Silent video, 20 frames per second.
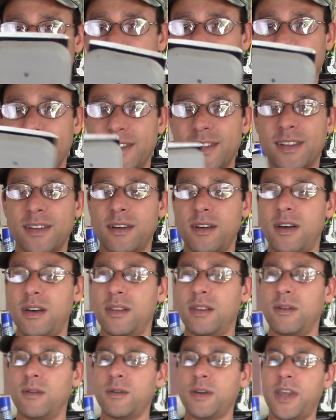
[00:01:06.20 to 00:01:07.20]
system
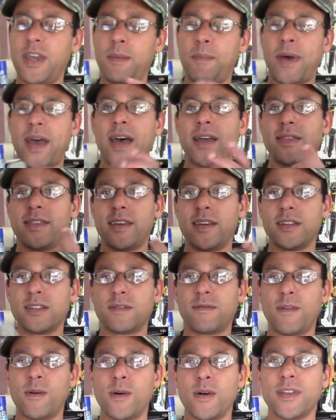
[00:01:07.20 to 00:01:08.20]
little keypad things
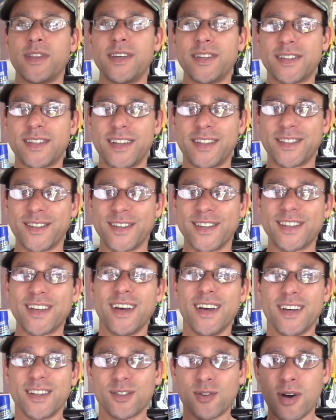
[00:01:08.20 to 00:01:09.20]
for the sensors.
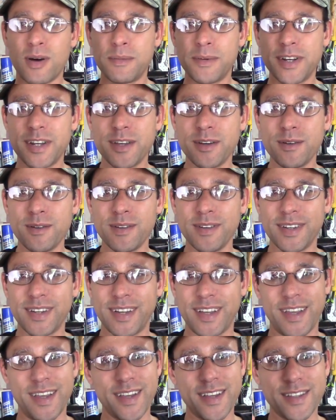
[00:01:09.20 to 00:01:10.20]
So what I'm going to do
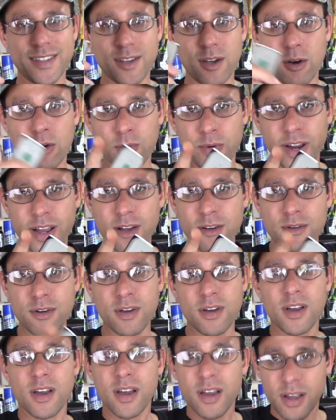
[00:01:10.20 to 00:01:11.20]
is go around,
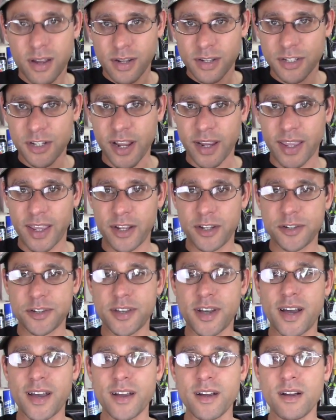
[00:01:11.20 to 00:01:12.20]
check each
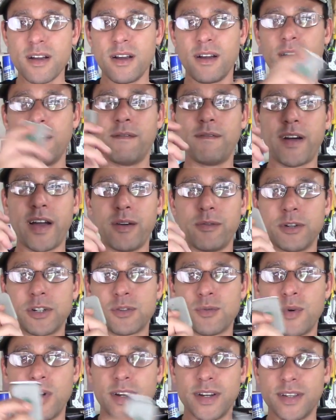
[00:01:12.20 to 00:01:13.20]
tire, find
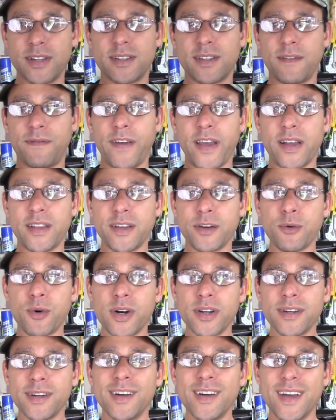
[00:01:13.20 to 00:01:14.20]
which one is the failing
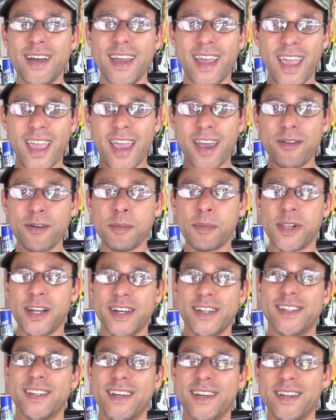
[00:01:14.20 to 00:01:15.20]
one, and
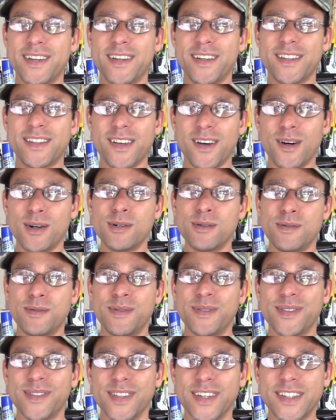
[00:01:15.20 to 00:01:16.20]
replace it. So
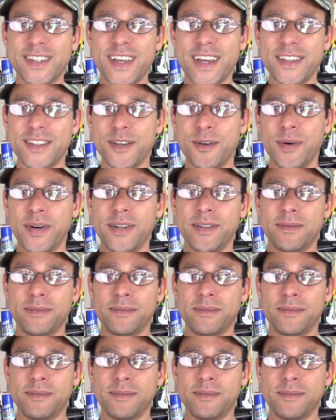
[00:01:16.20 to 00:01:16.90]
let's get to it.